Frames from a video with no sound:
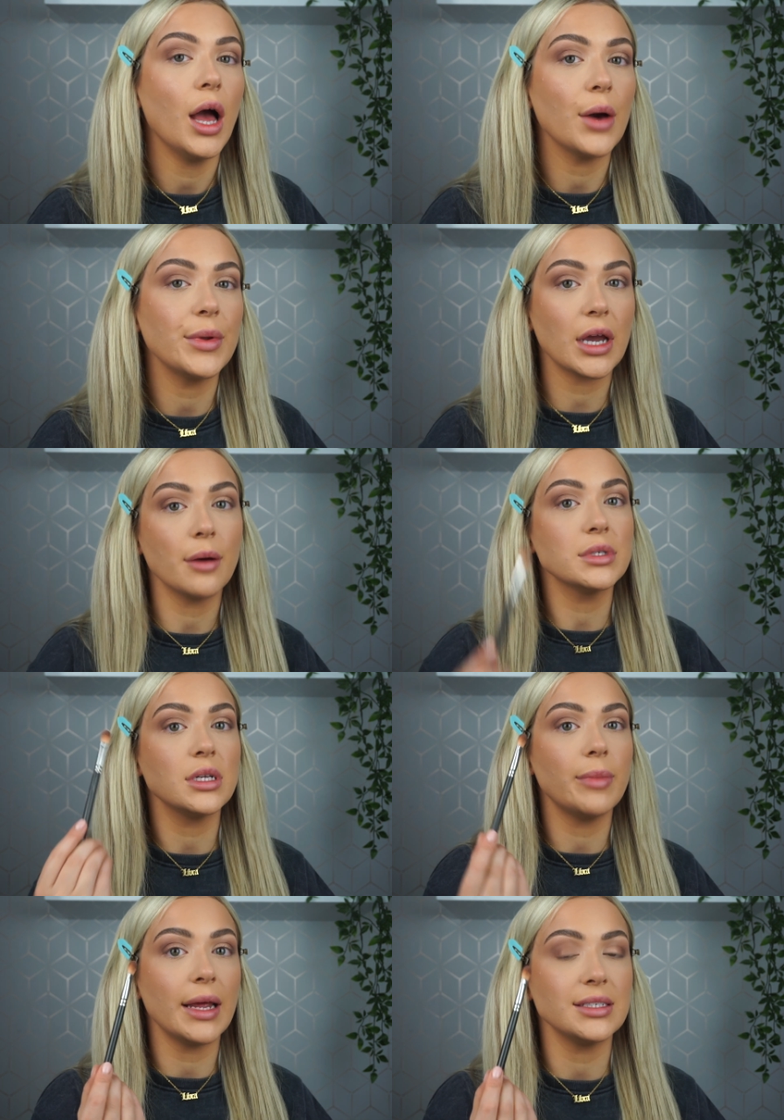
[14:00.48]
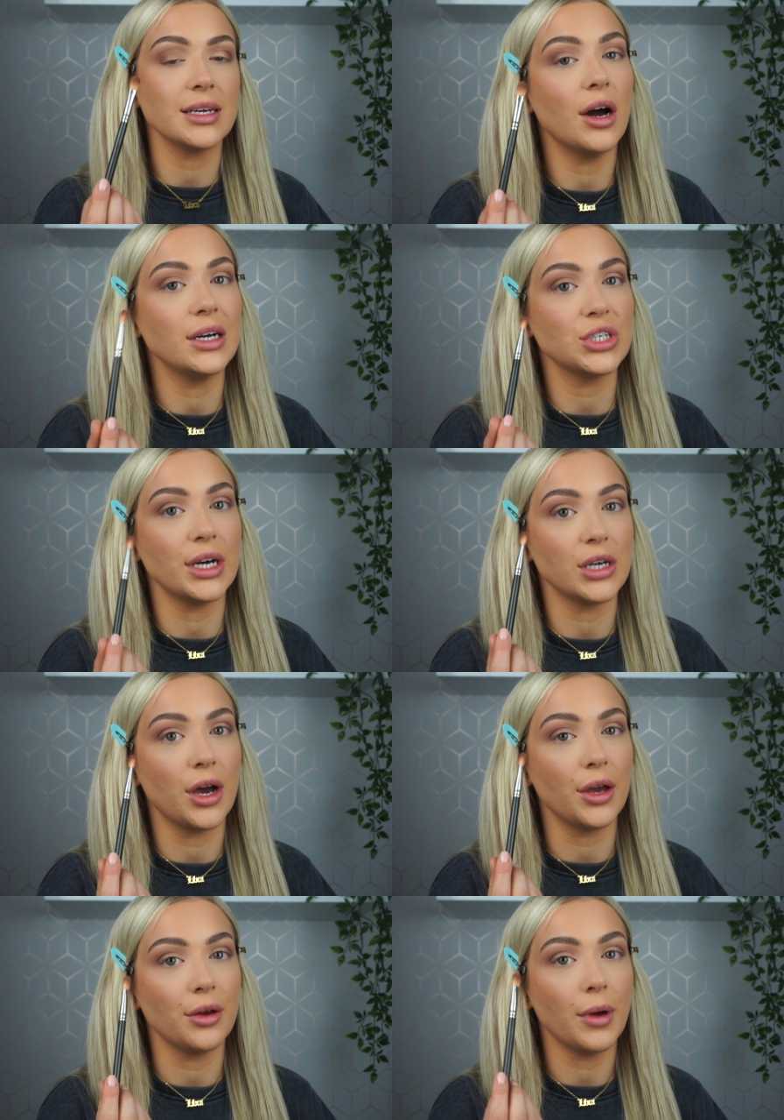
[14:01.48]
and when it comes to blending
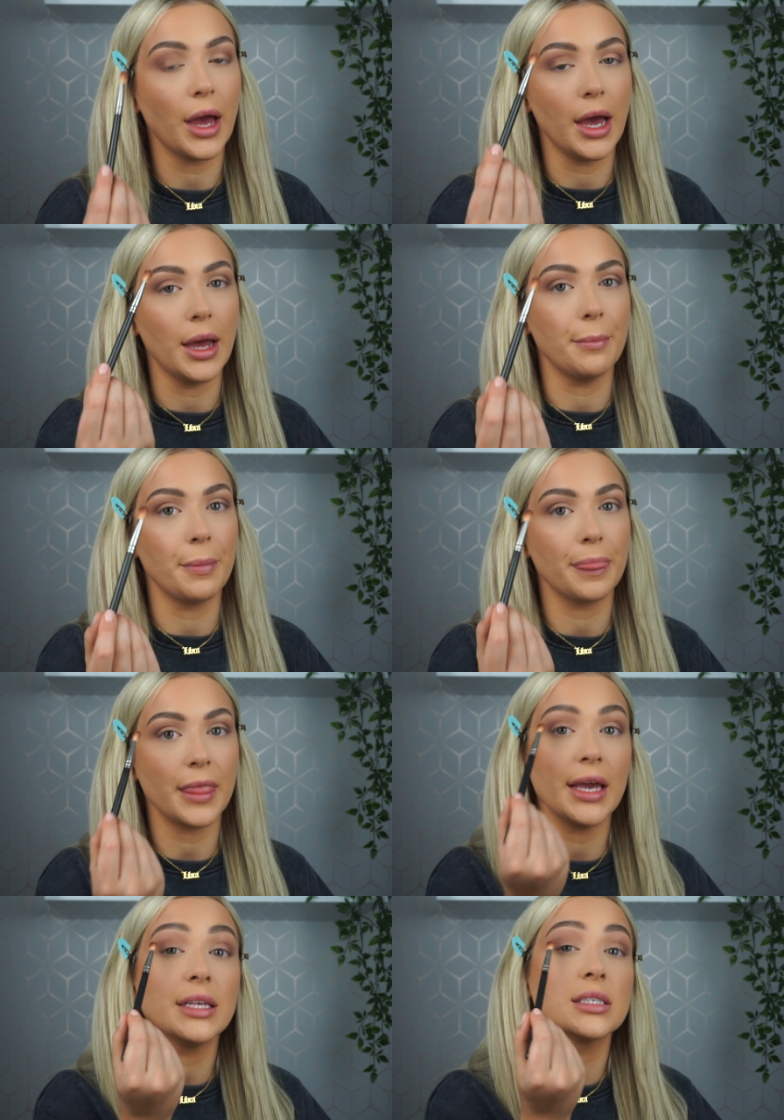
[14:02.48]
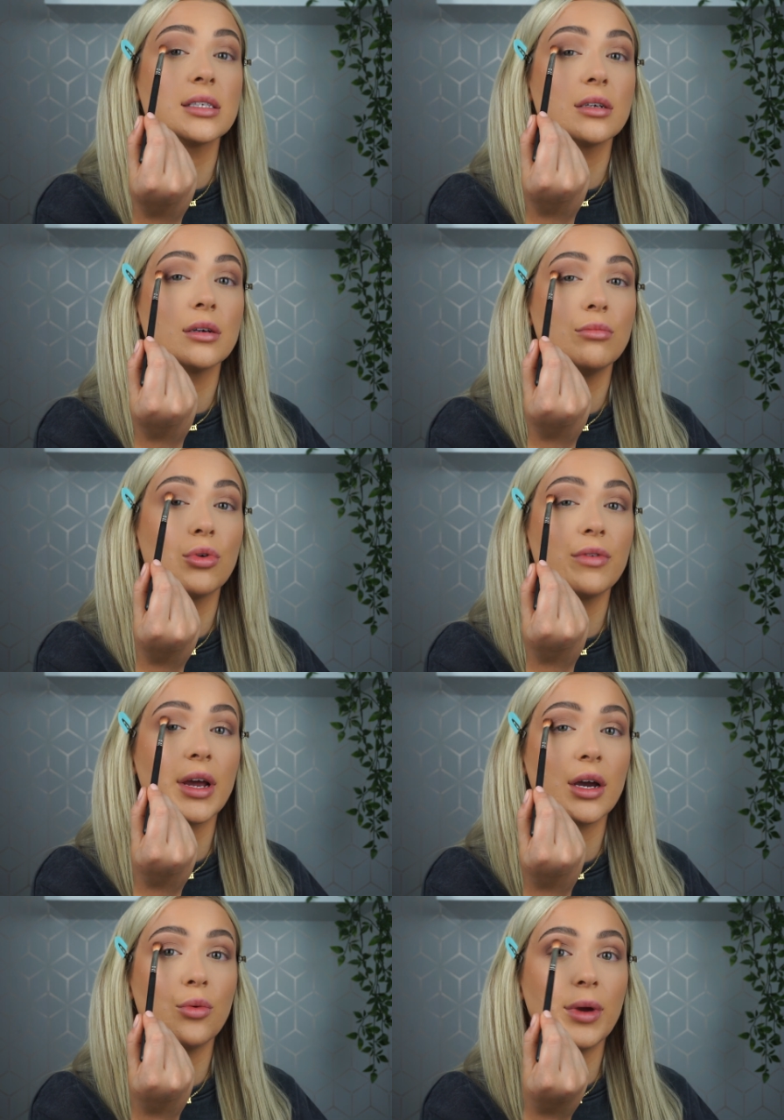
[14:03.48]
eyeshadow, um, it's more of like a